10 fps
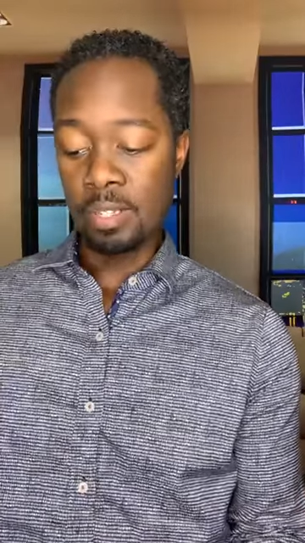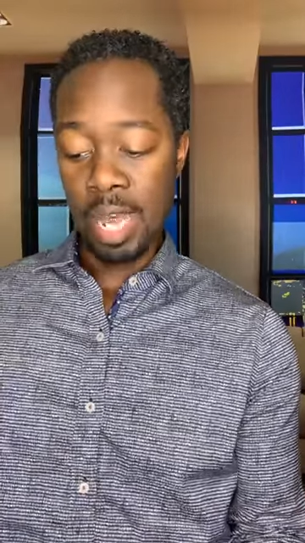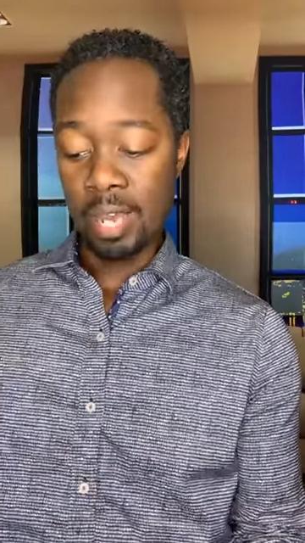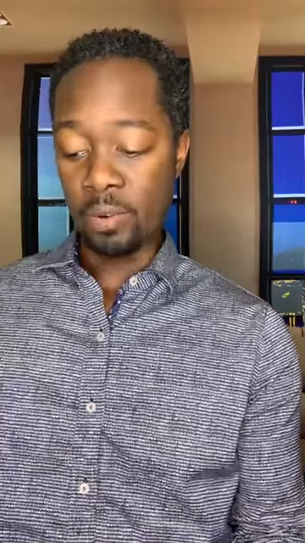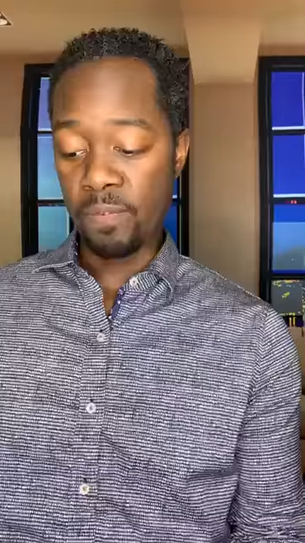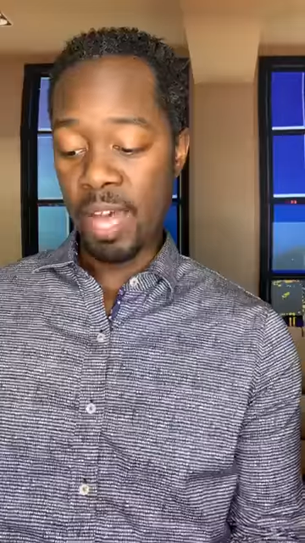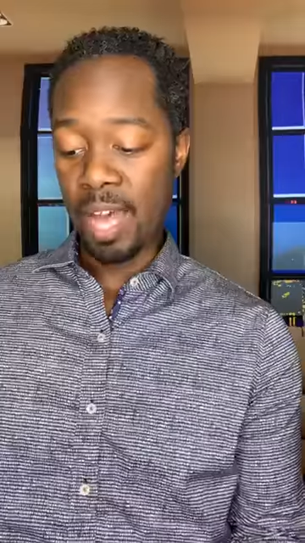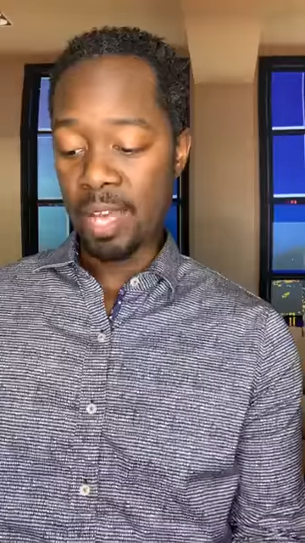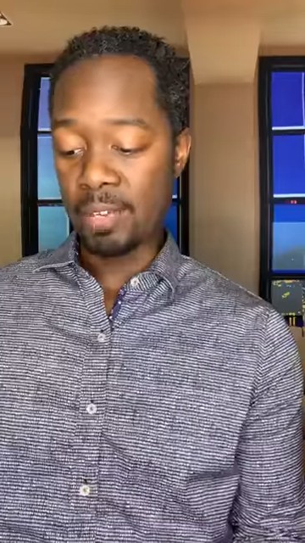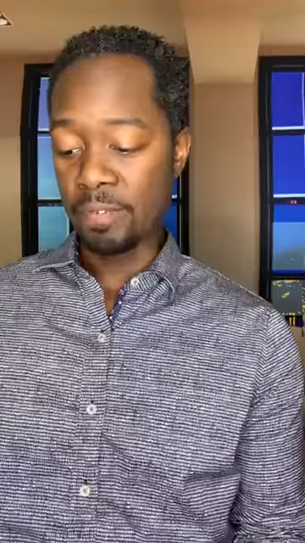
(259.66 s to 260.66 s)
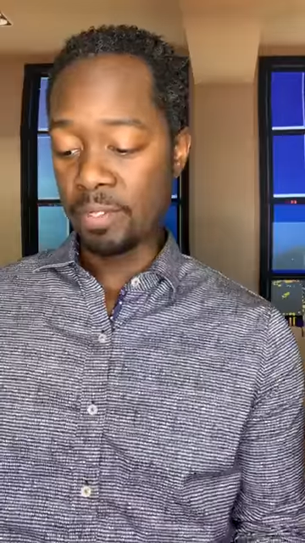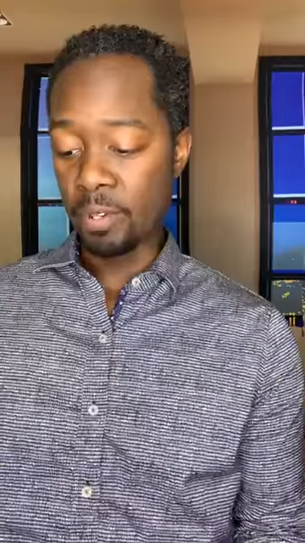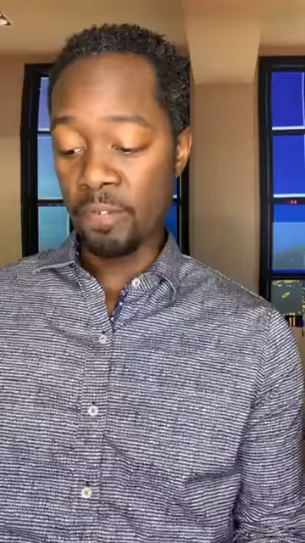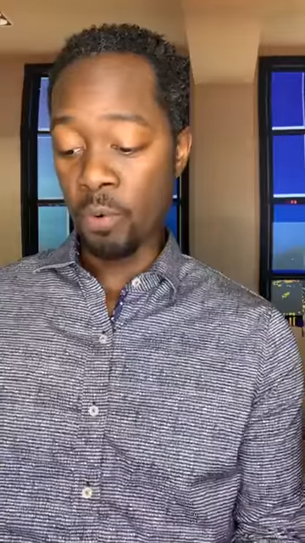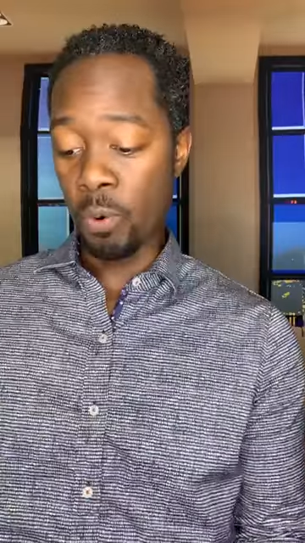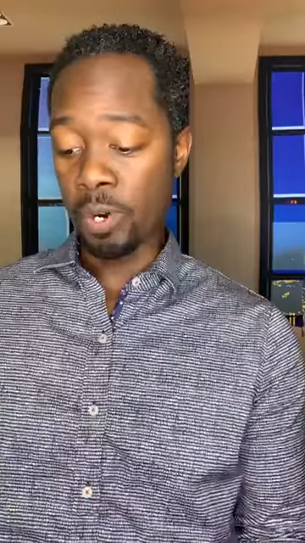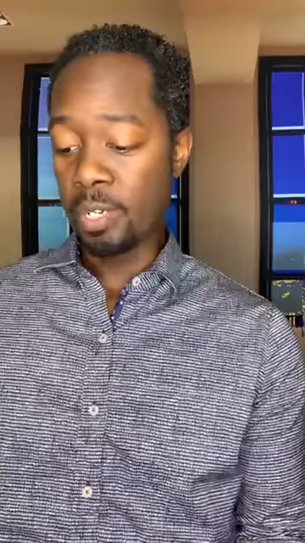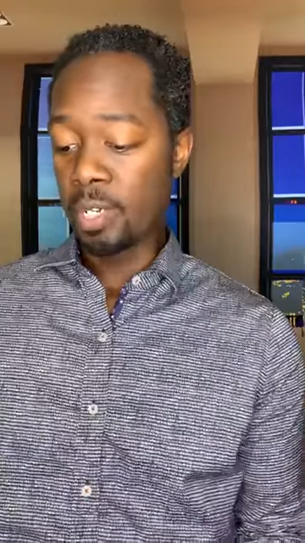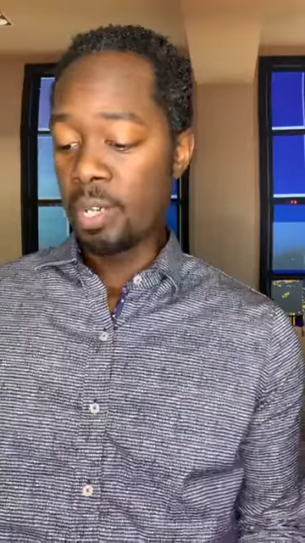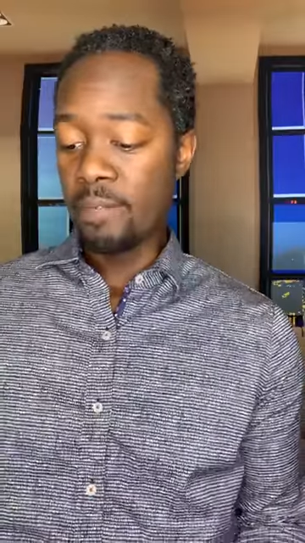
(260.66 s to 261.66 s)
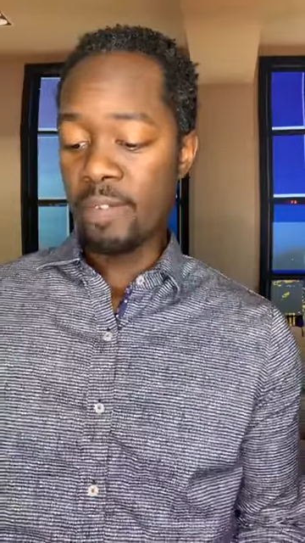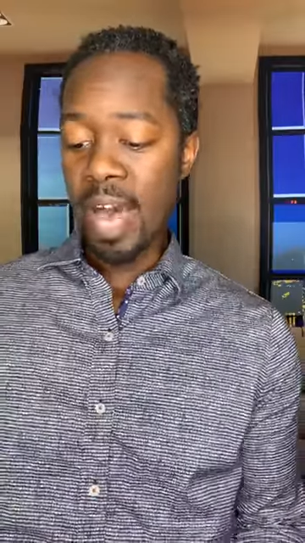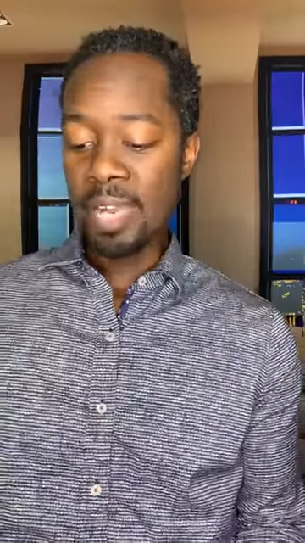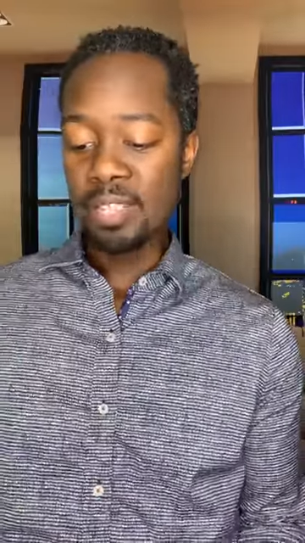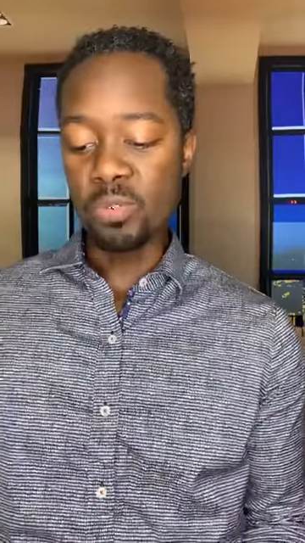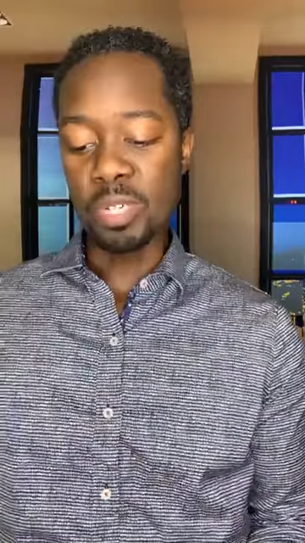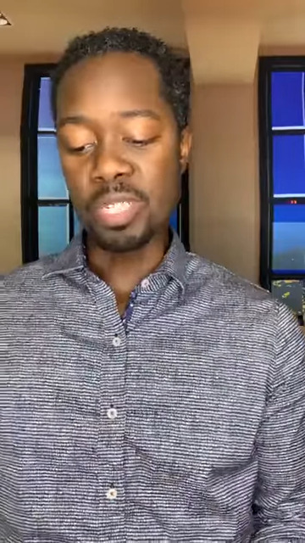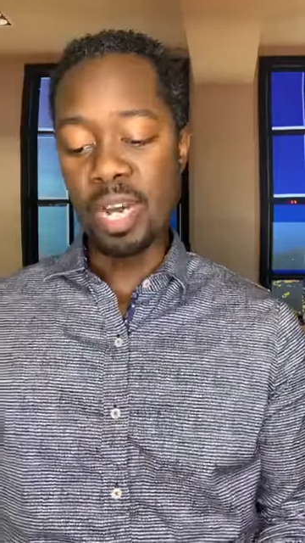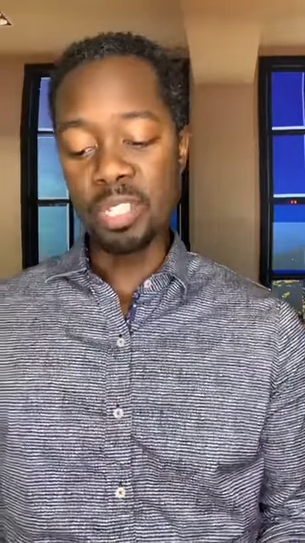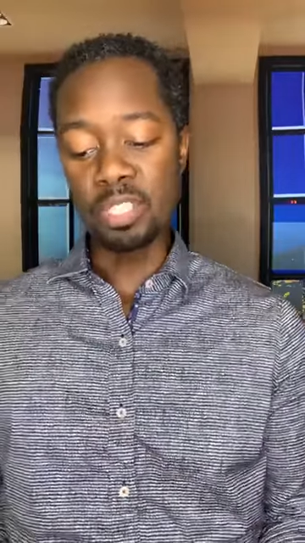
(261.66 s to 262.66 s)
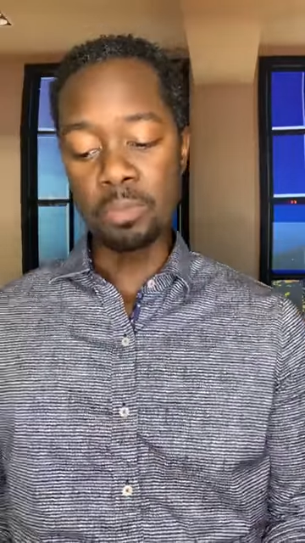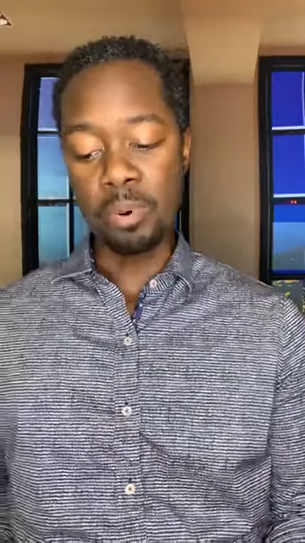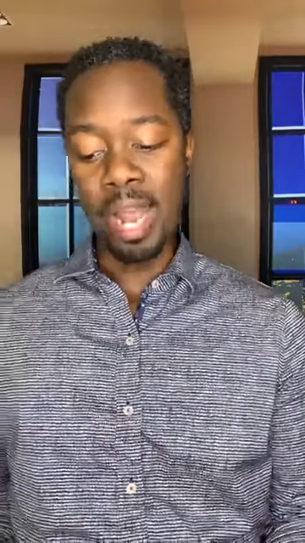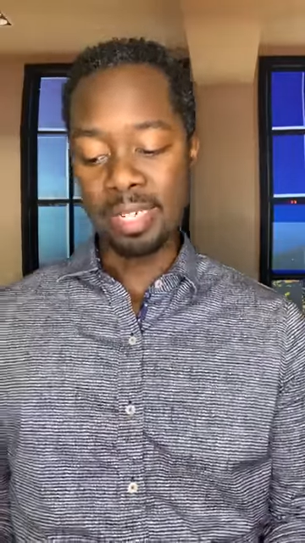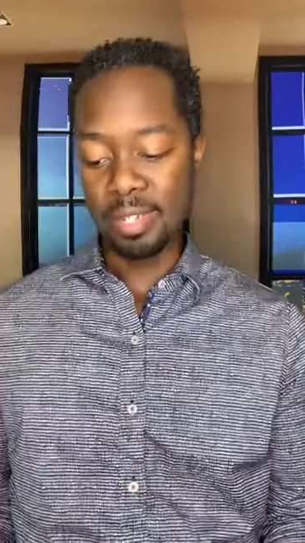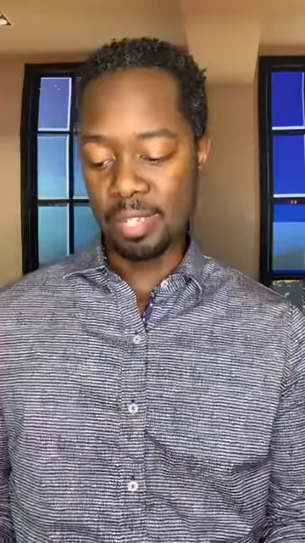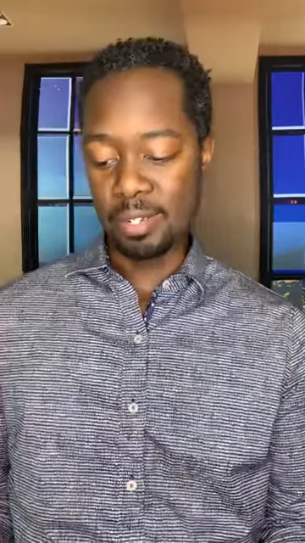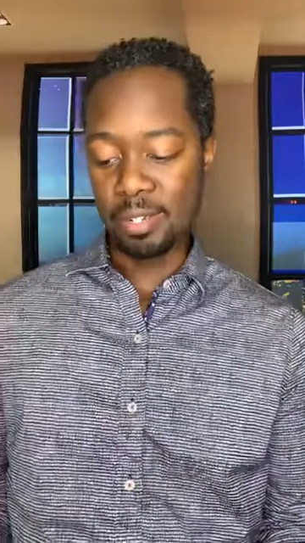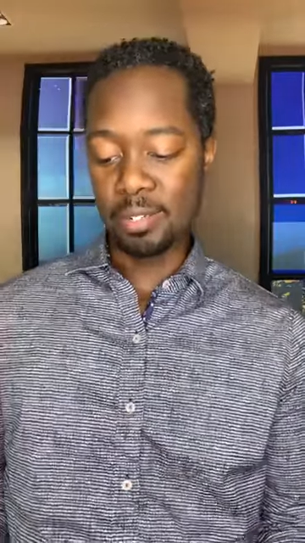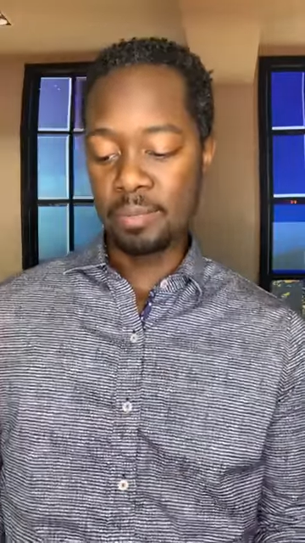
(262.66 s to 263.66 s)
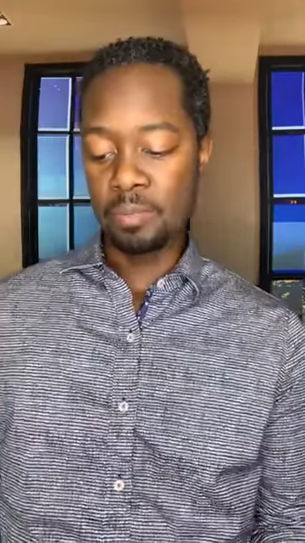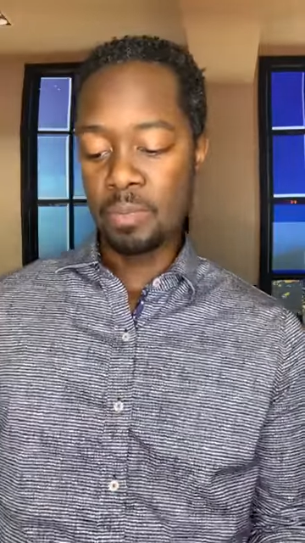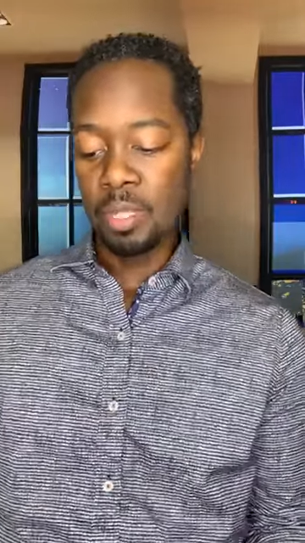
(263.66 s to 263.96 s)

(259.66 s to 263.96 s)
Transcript: Title IV, violence reduction practices.